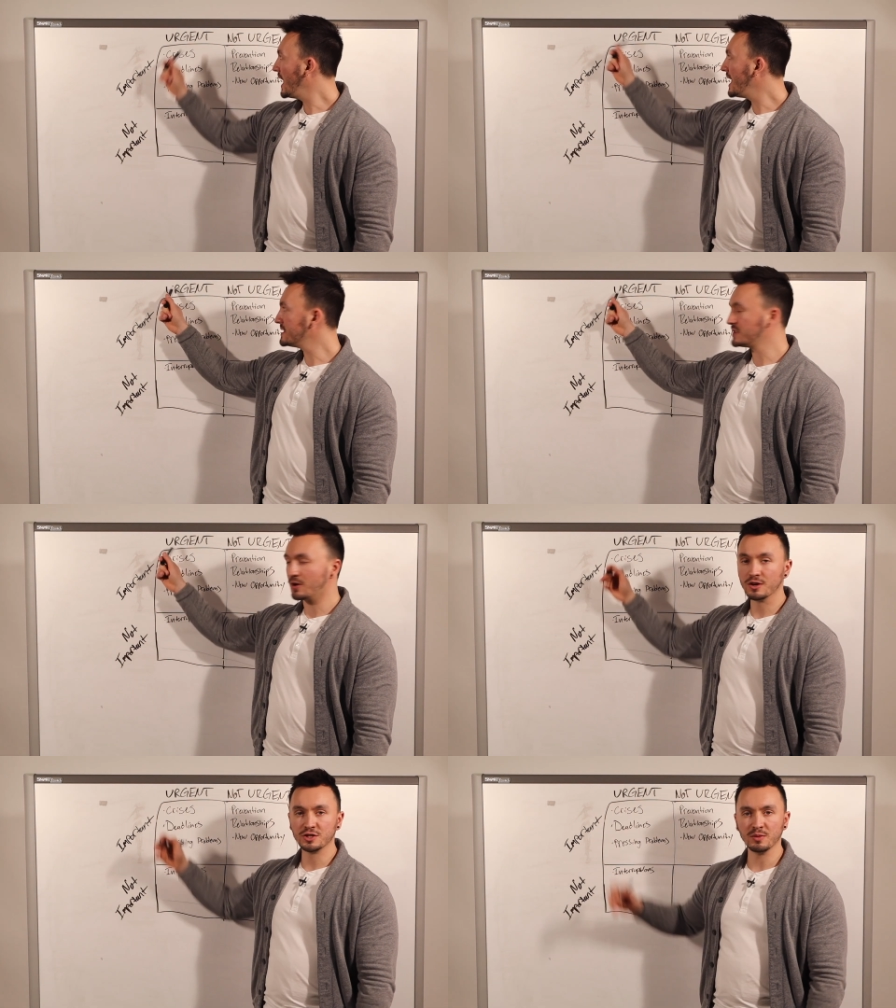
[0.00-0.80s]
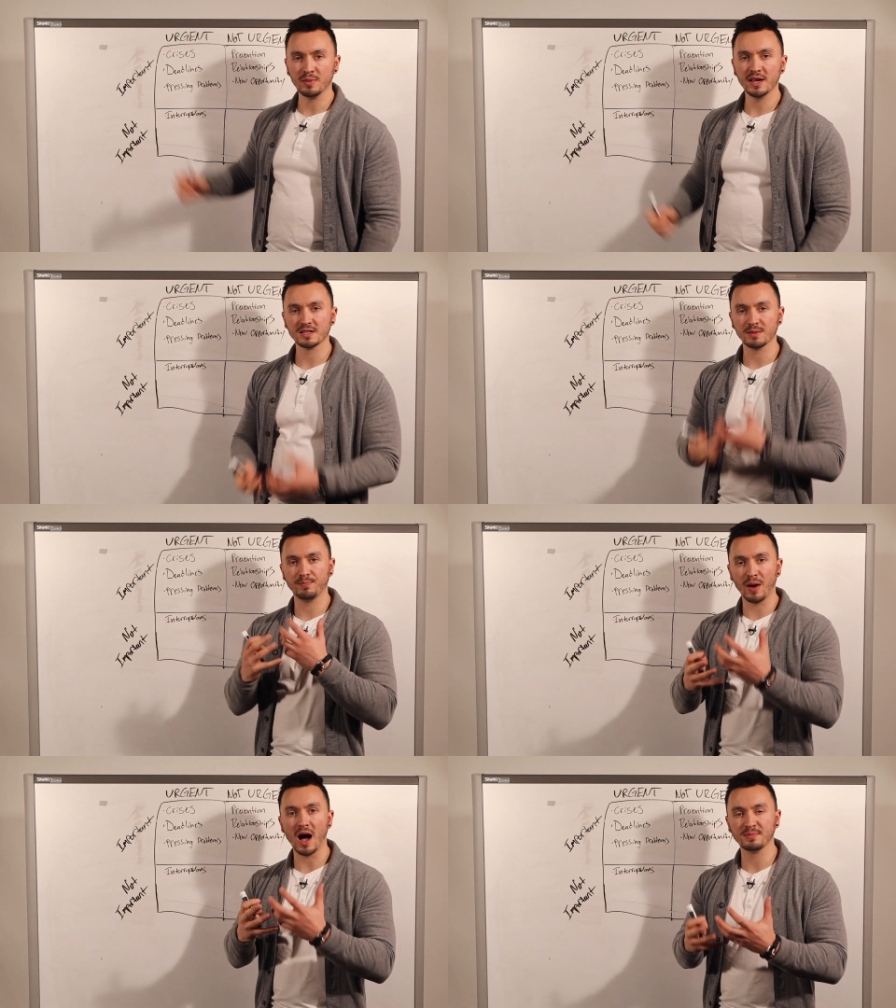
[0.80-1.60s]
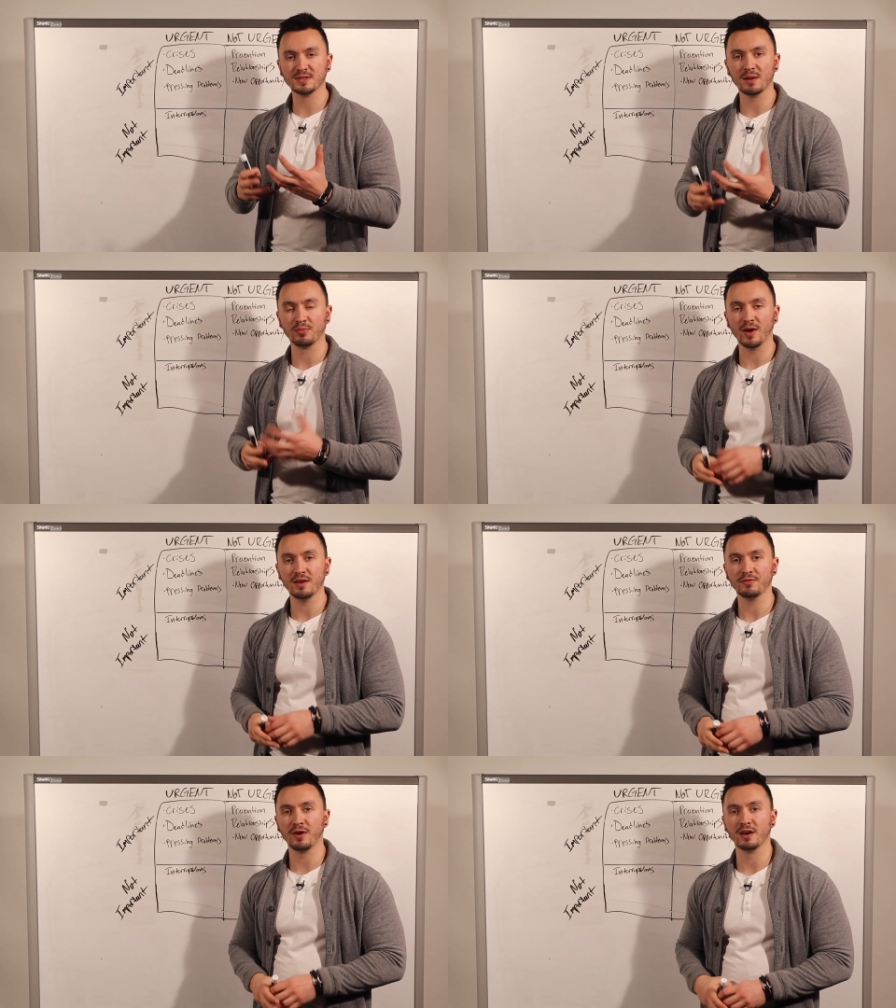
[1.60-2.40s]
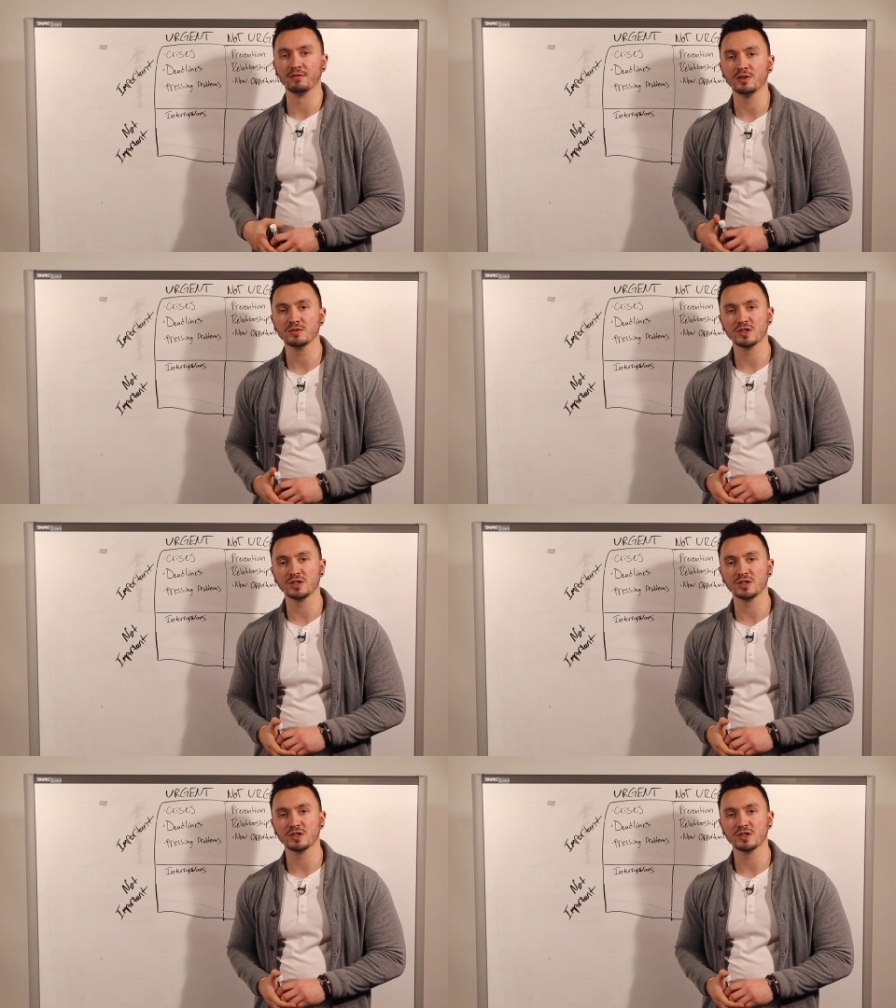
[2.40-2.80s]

and it's urgent because it pops up right in front of you,